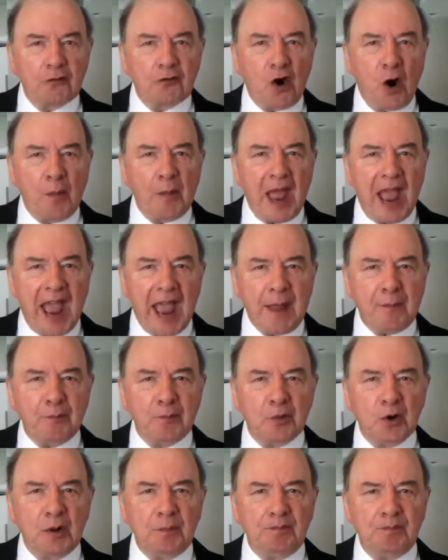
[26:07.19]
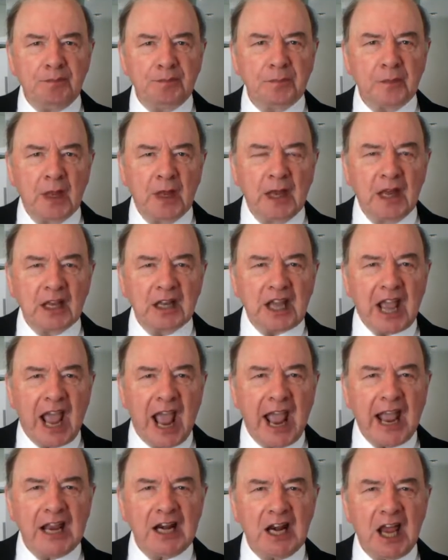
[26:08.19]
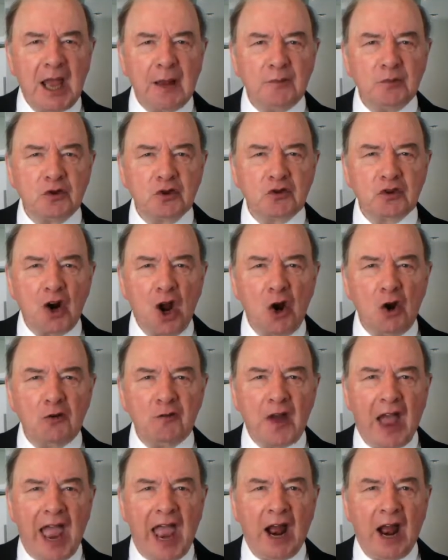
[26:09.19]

From Hebron, Caleb drove